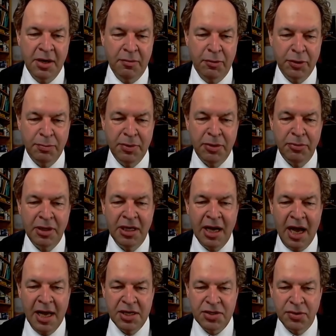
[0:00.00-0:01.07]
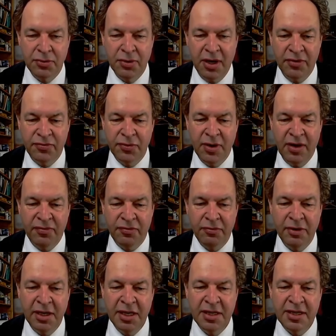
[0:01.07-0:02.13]
would be really high, so you have to have
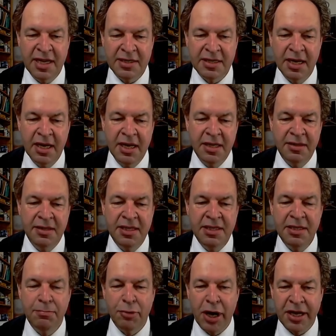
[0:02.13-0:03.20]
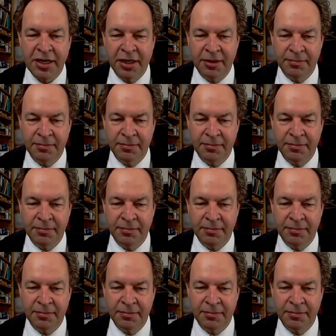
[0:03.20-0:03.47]
really that DC breaker.